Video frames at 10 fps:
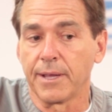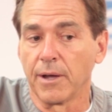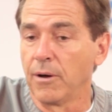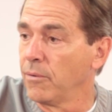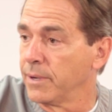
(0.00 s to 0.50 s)

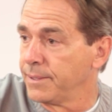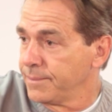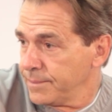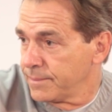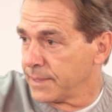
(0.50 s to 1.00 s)
go and
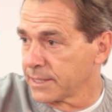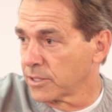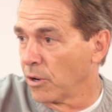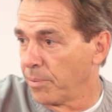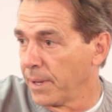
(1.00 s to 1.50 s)
let's
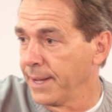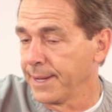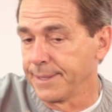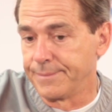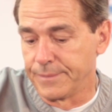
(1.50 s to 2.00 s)
go
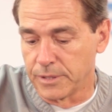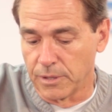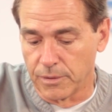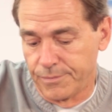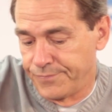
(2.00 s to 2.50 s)
play.
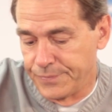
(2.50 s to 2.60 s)
So,